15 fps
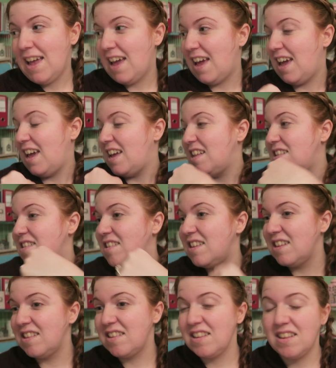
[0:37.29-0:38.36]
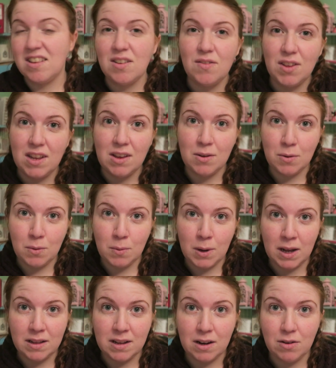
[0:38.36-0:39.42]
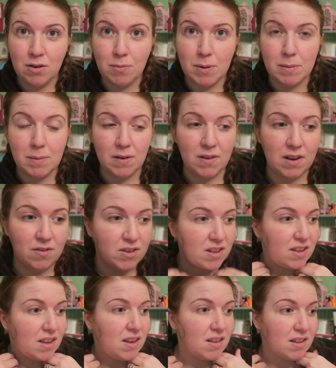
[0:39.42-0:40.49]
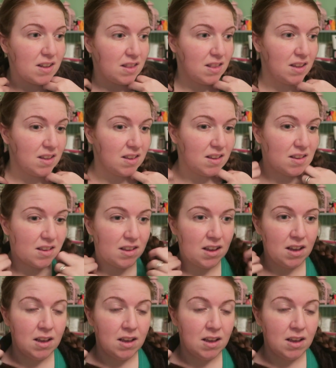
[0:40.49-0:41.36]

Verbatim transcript: and since it's a video where I tell you about my favorite things, and this is